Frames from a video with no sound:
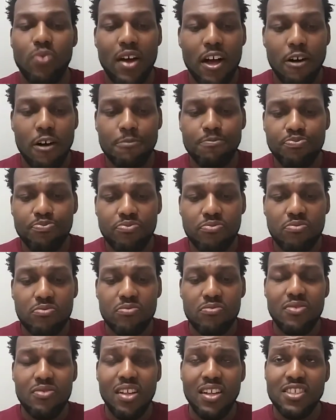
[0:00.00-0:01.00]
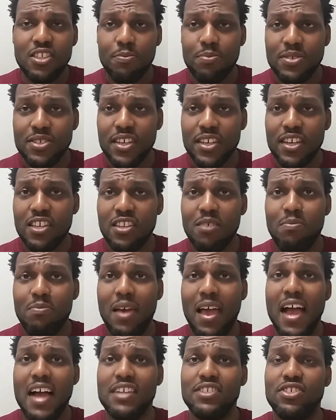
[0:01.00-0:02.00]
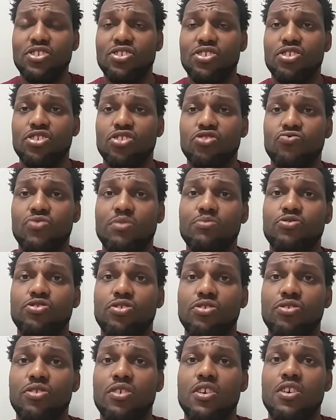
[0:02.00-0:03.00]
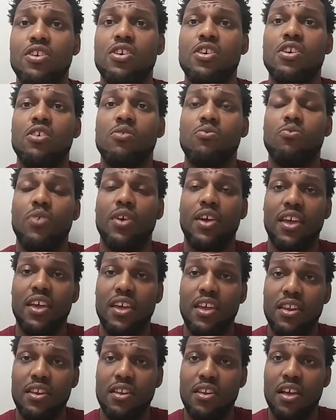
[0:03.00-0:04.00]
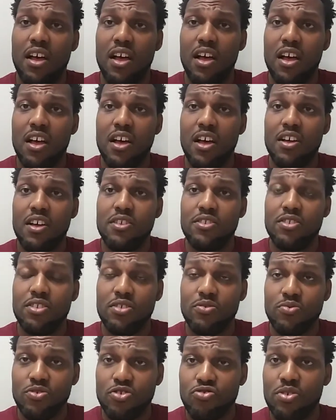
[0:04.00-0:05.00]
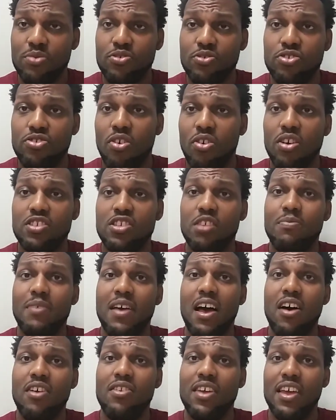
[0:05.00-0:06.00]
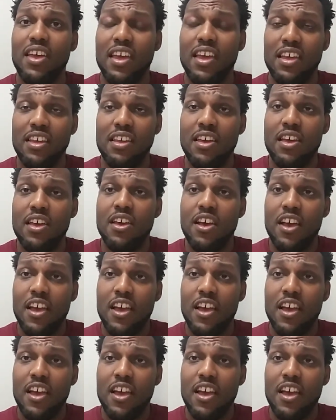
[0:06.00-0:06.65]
Well, there's a particular passage in scripture when the scripture talks about a